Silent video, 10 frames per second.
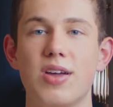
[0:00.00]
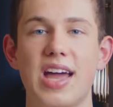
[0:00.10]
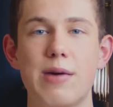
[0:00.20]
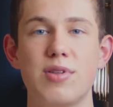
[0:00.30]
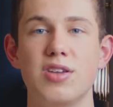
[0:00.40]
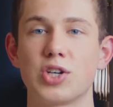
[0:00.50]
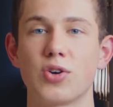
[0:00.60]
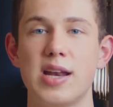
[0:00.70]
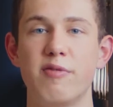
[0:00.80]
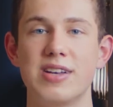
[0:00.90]
okay with his
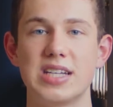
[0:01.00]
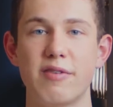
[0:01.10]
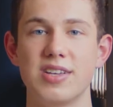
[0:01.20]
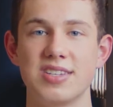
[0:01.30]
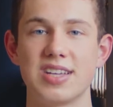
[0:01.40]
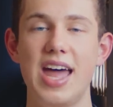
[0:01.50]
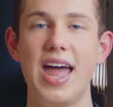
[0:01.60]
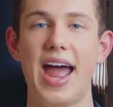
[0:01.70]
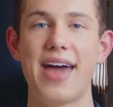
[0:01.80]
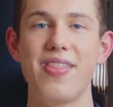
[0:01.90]
creative endeavors.
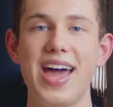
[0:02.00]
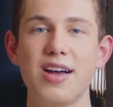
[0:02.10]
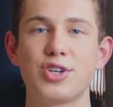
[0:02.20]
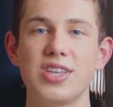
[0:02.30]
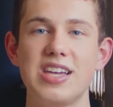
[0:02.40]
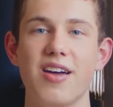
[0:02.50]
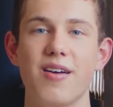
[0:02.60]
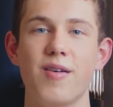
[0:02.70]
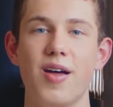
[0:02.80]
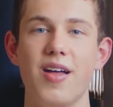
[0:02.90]
And they actually
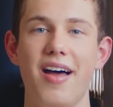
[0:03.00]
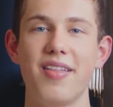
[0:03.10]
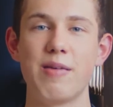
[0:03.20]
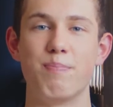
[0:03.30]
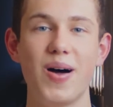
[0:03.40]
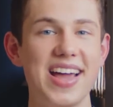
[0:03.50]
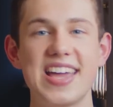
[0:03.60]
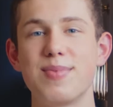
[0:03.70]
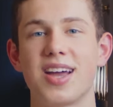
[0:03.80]
they buy him a